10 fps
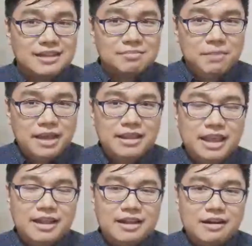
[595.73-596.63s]
male
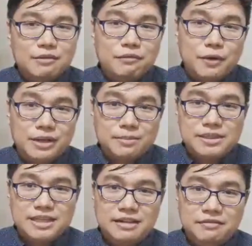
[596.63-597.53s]
and around 40%
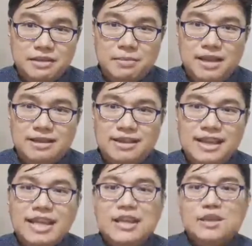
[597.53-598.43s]
female.
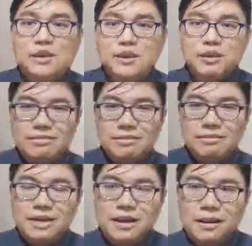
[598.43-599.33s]
So yun yung
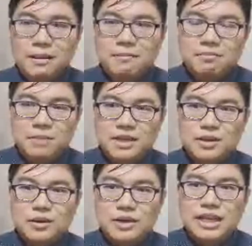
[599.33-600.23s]

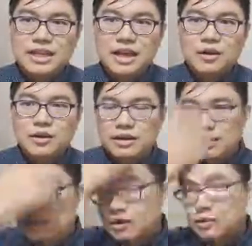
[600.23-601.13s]
medyo hindi
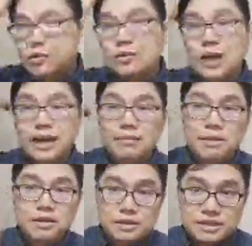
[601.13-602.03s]
ko nagustuhan,
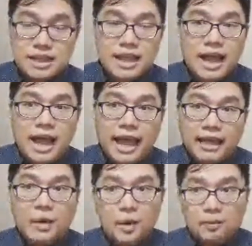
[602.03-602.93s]
because I
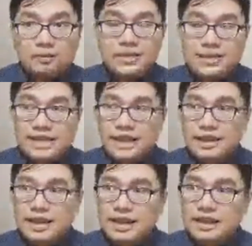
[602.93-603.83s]
hope na
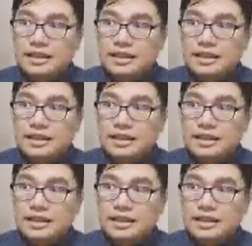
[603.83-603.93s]
sana